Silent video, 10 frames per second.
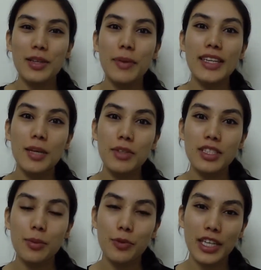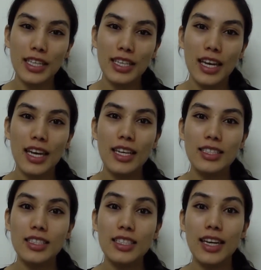my name is Samreen, and
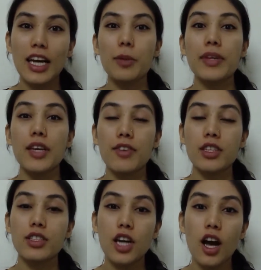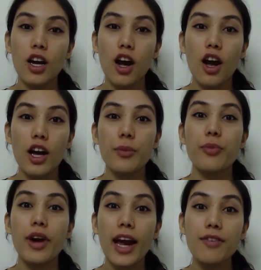today I'll be giving the talk on
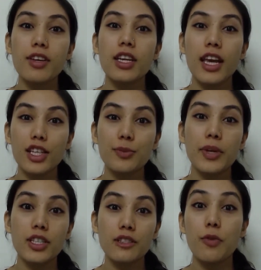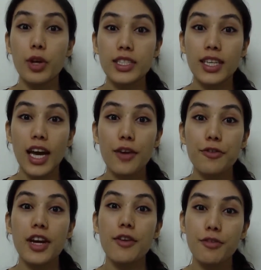private edge-based voice AI for
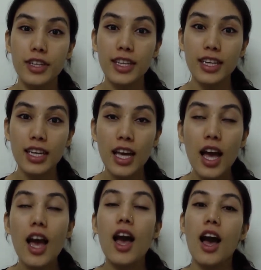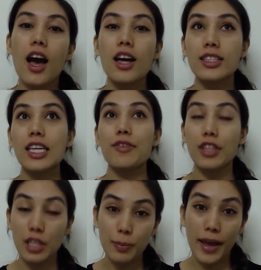everything. To give a
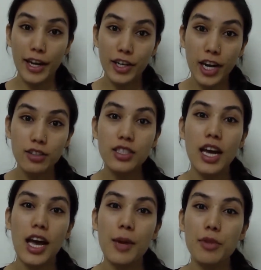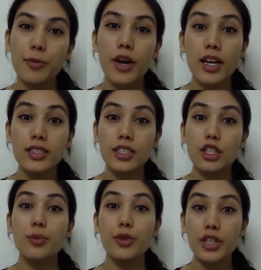little background, I'm the product and
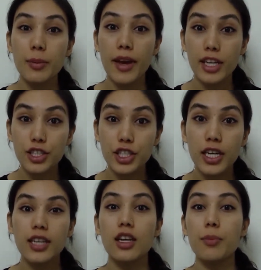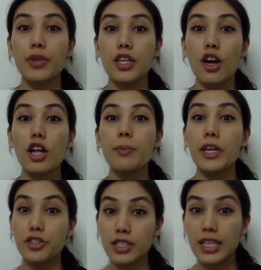community manager at a company called
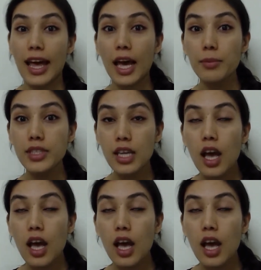Matrix Labs.